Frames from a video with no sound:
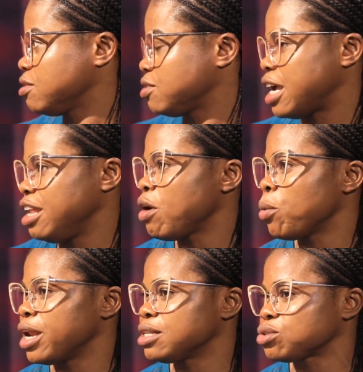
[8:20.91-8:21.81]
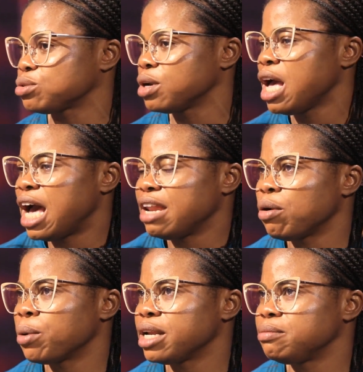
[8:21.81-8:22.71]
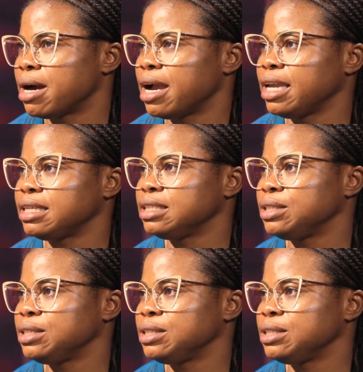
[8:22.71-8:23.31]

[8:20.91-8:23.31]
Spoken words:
So I never wanted my,